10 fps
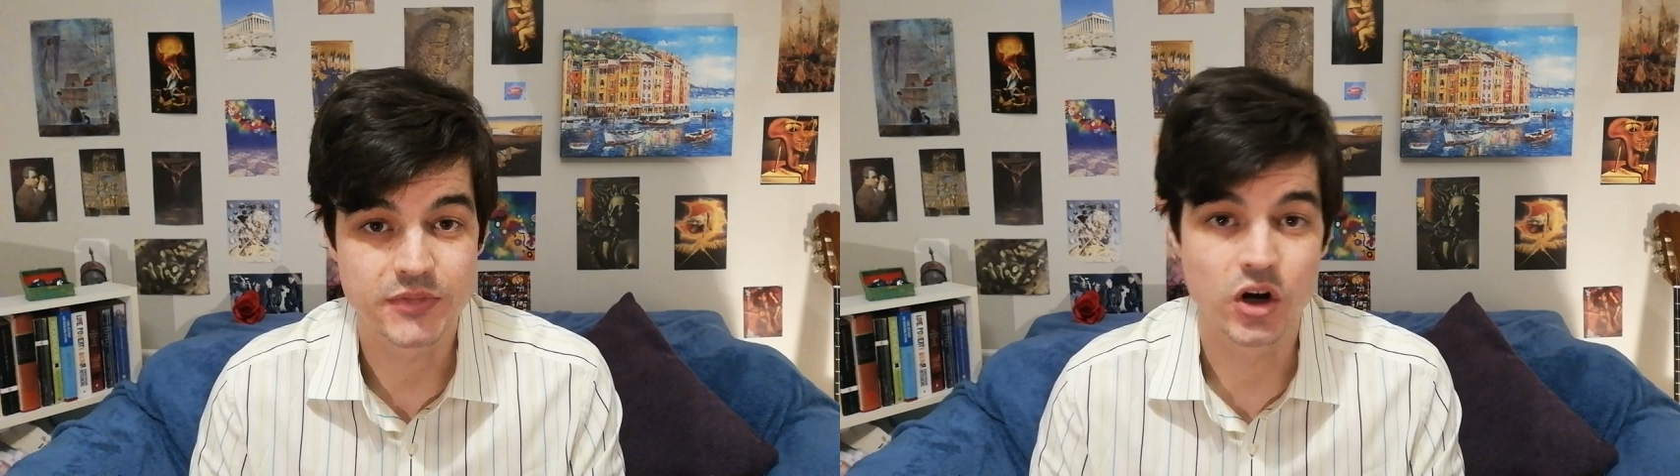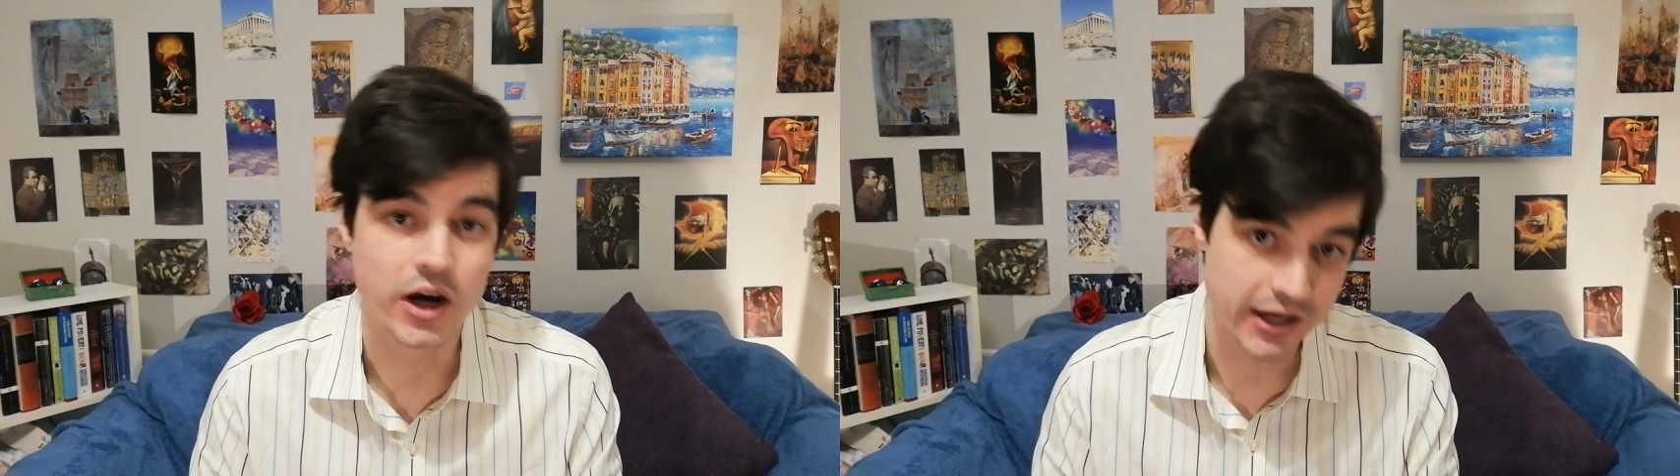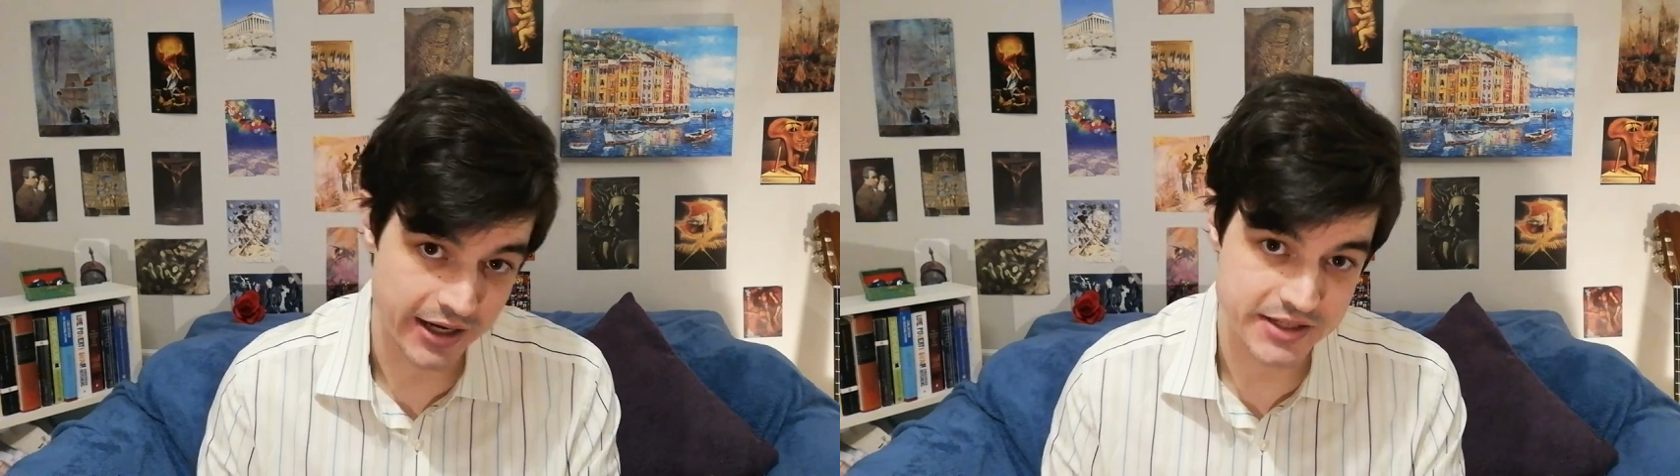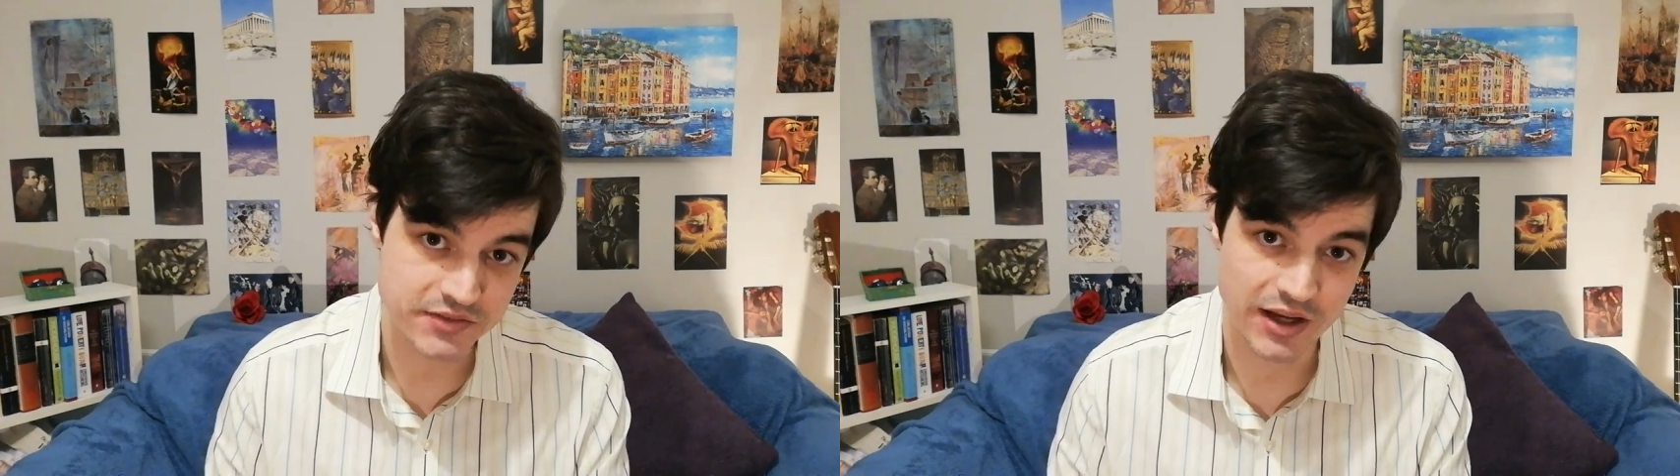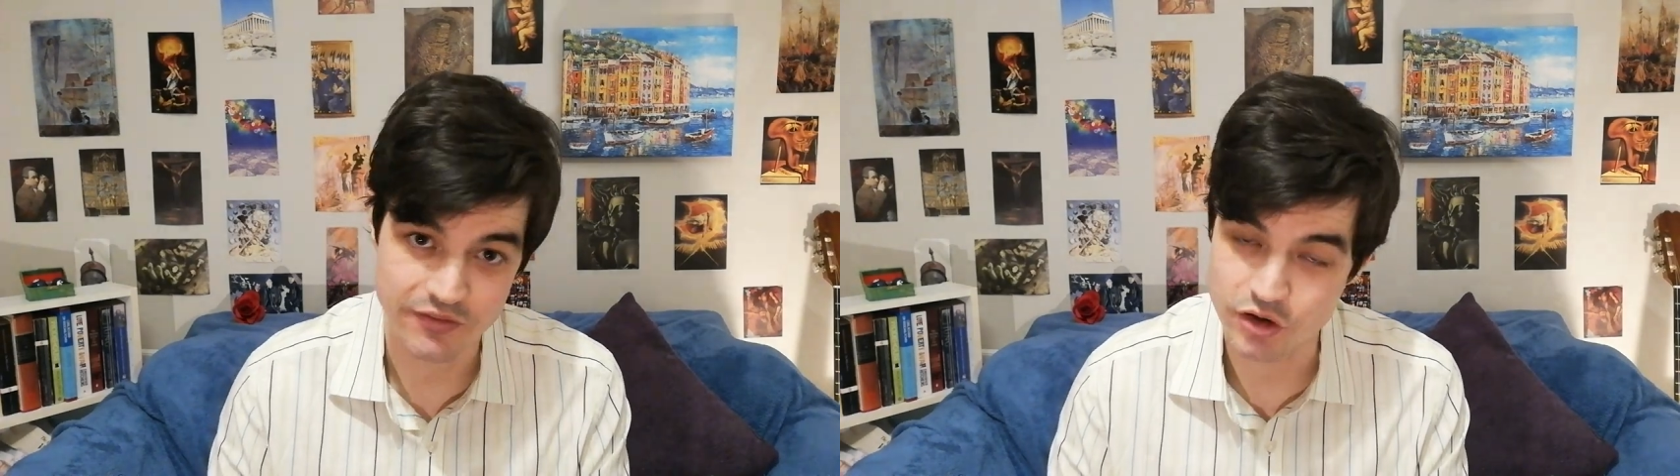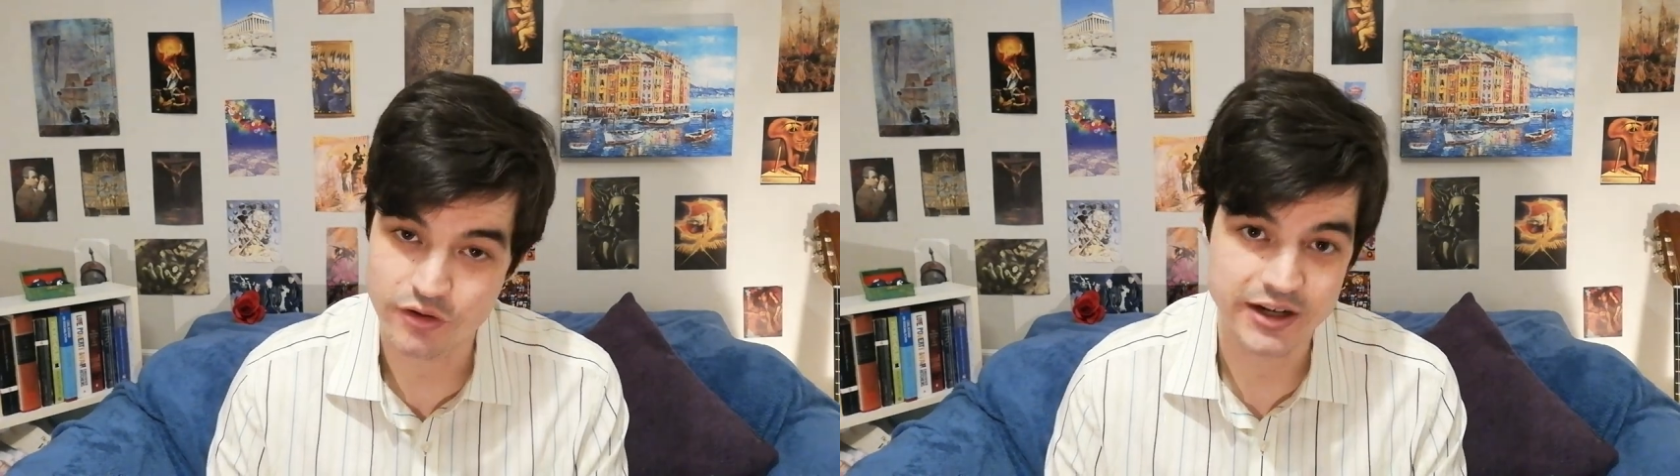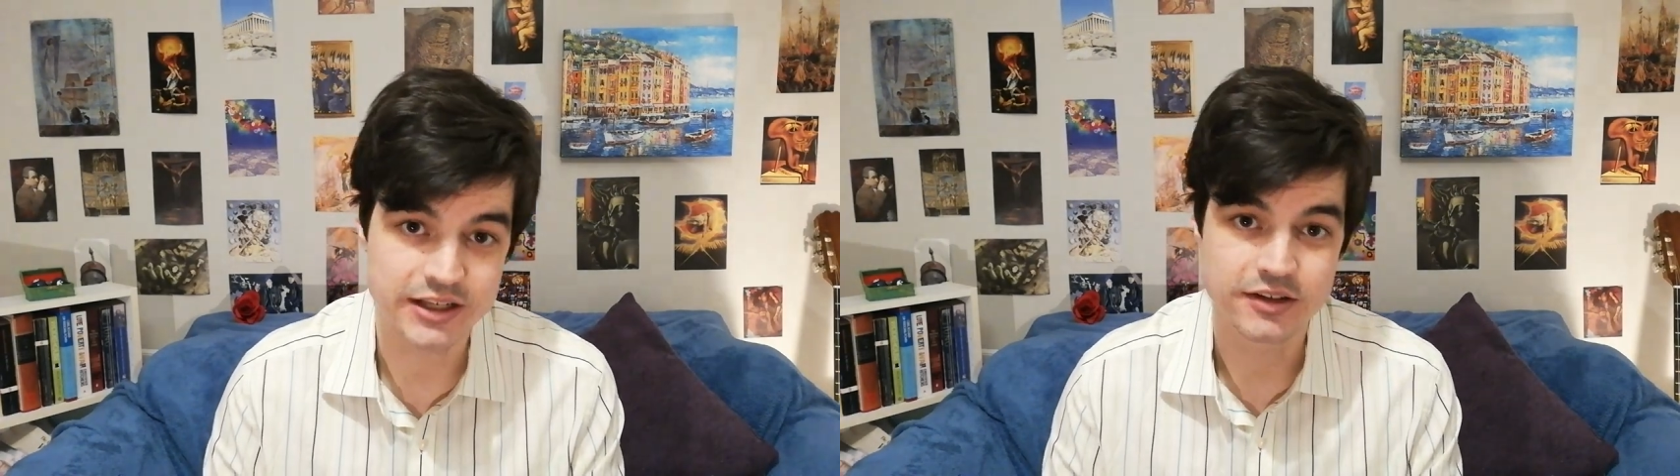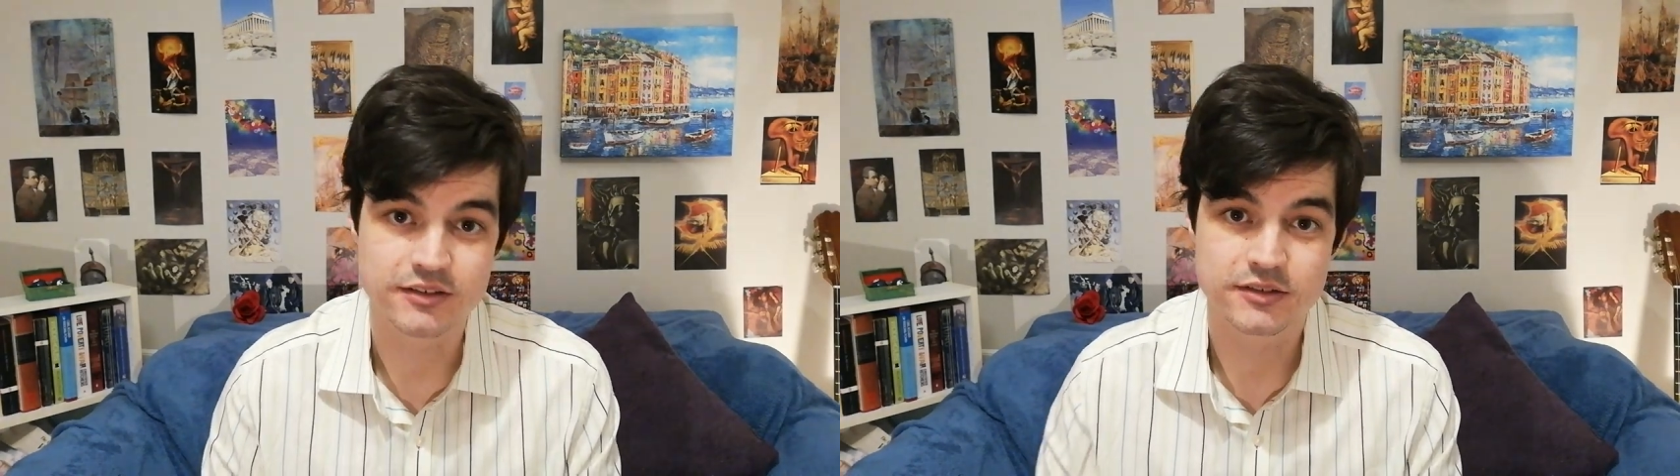All right, guys, if you haven't
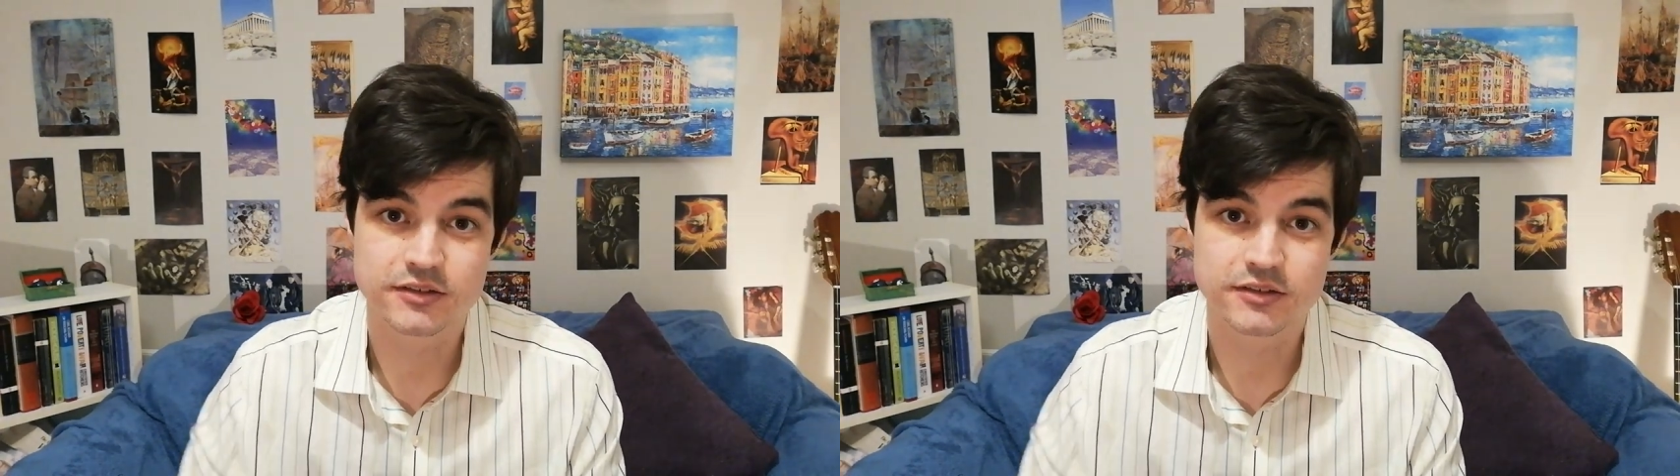already,